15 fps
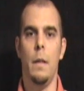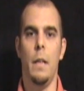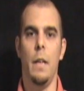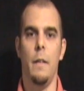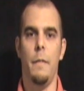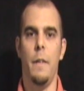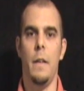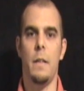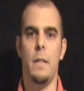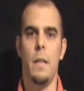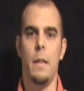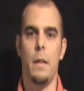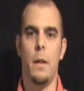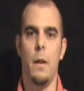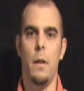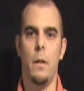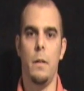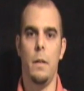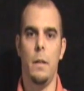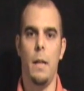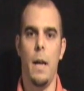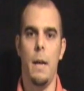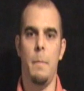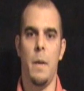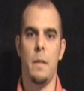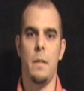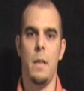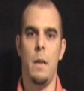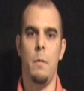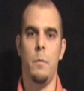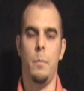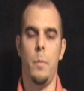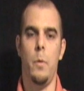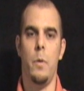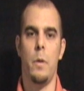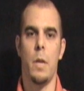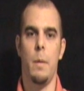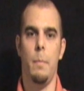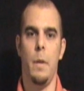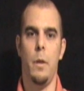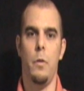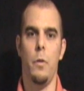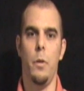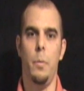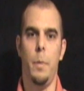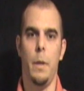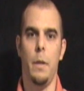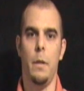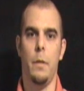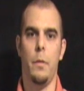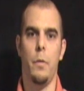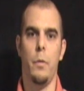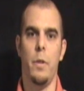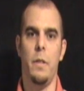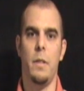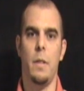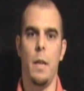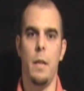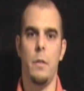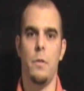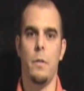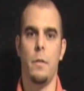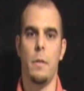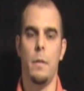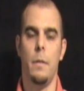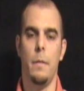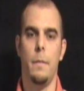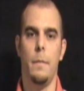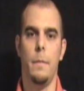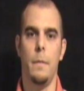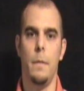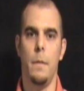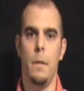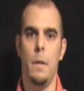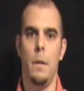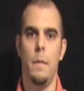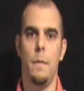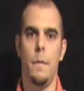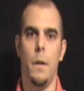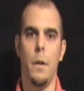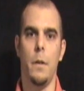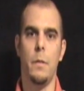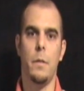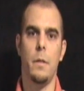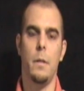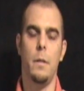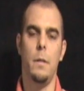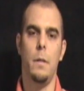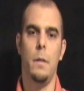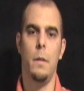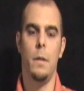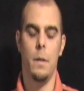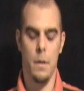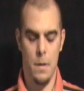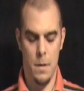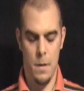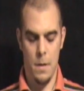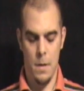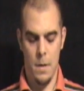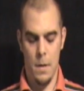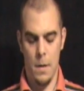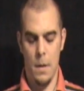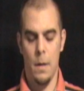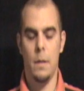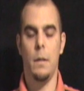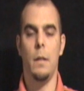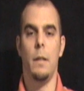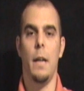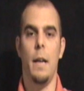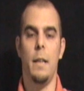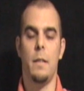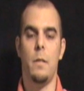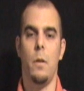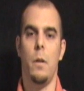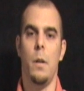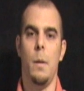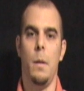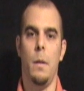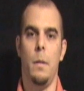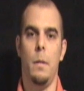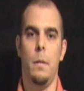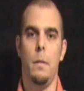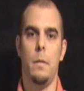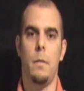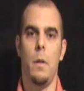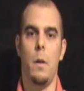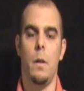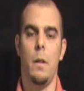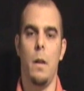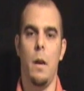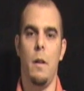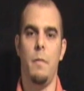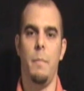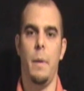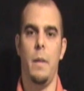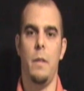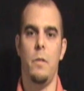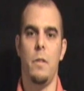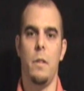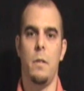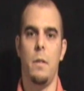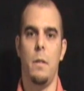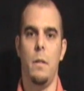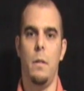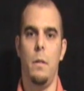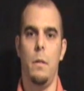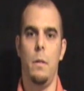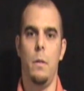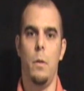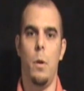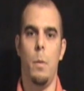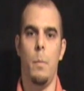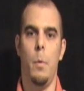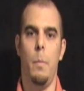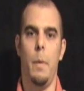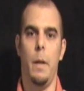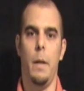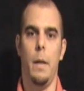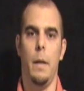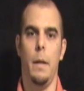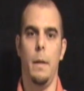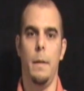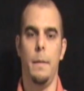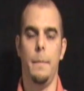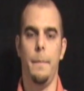The events that occurred the day my son was born can be grouped into 3 stages. First, the day started off being just a normal Monday.